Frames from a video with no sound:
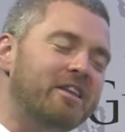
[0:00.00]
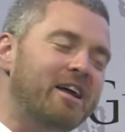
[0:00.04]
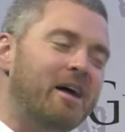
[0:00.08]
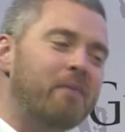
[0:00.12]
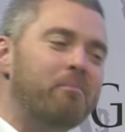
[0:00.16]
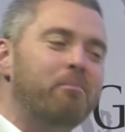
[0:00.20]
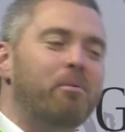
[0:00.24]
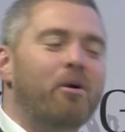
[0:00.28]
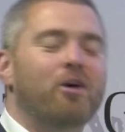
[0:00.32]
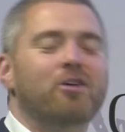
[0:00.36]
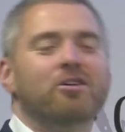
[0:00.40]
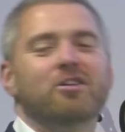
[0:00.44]

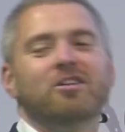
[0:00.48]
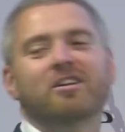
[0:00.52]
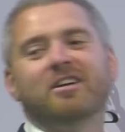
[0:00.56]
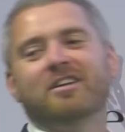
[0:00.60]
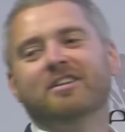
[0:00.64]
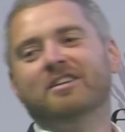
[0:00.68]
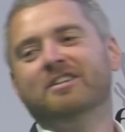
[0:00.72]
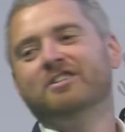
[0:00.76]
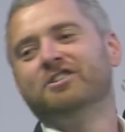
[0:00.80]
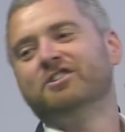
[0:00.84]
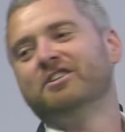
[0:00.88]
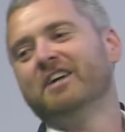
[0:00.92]
that bottle
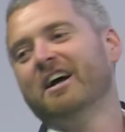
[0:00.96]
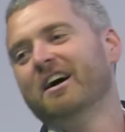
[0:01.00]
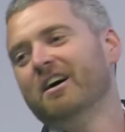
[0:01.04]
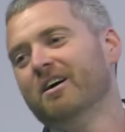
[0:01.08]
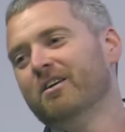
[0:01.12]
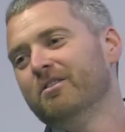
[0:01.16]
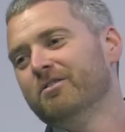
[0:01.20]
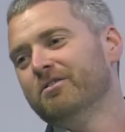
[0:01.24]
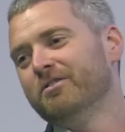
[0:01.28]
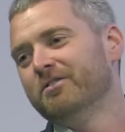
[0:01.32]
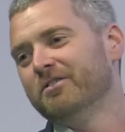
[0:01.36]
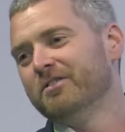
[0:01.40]
on the
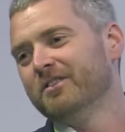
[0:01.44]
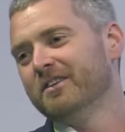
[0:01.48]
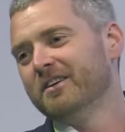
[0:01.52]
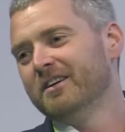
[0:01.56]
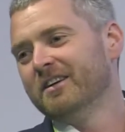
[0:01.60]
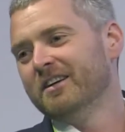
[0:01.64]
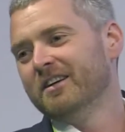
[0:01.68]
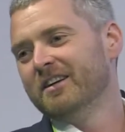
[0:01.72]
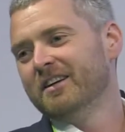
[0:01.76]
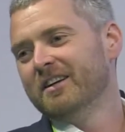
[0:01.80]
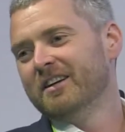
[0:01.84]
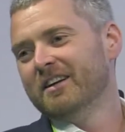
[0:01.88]
shelf,
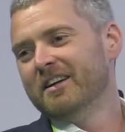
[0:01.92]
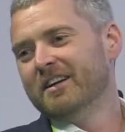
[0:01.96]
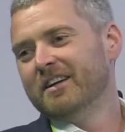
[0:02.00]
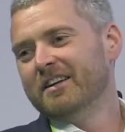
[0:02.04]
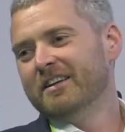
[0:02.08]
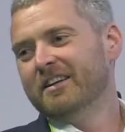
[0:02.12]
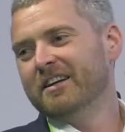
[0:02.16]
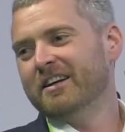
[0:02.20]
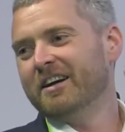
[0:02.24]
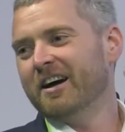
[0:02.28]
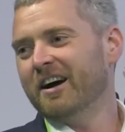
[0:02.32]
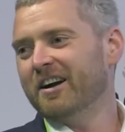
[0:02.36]

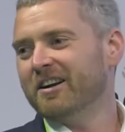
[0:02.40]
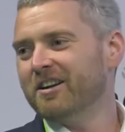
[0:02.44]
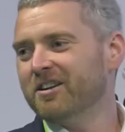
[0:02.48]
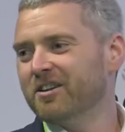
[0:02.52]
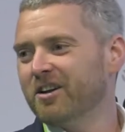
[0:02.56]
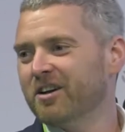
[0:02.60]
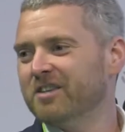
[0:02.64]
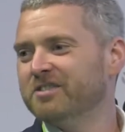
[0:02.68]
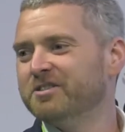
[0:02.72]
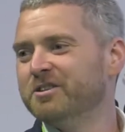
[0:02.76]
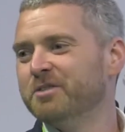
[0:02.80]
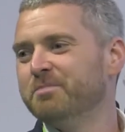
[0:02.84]
you kind of
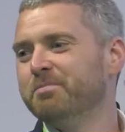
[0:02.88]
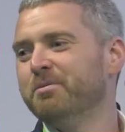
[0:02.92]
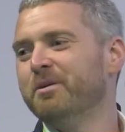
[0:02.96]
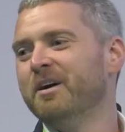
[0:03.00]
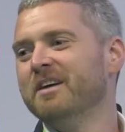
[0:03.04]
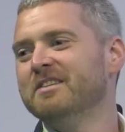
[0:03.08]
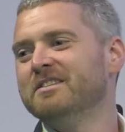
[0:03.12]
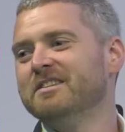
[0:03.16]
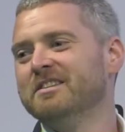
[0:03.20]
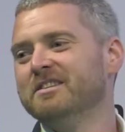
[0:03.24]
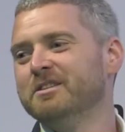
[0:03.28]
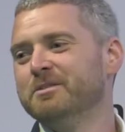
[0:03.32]
lost your
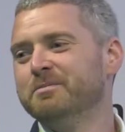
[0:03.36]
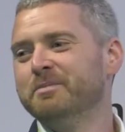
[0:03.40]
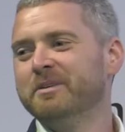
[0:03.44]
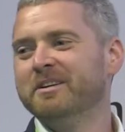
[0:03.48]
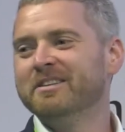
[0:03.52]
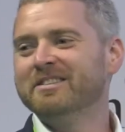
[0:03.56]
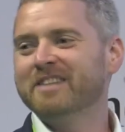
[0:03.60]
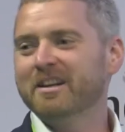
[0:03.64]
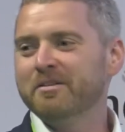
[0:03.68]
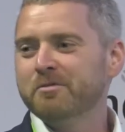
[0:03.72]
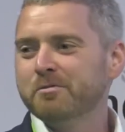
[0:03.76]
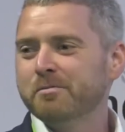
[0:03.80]
presence
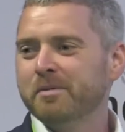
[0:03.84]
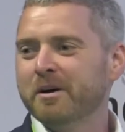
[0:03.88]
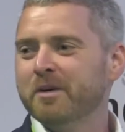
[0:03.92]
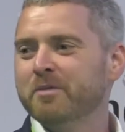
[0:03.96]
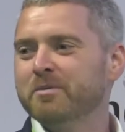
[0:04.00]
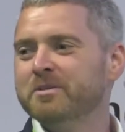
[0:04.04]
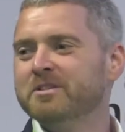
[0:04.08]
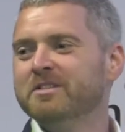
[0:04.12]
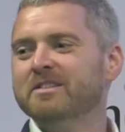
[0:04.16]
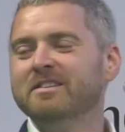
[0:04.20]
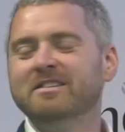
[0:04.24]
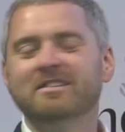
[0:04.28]
because everybody
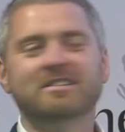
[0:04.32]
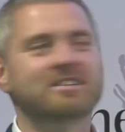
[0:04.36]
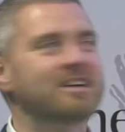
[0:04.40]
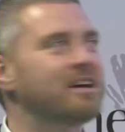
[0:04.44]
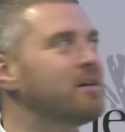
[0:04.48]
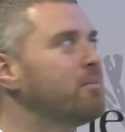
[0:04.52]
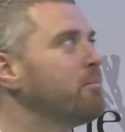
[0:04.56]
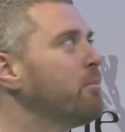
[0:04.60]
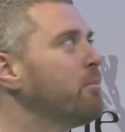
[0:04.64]
was in the same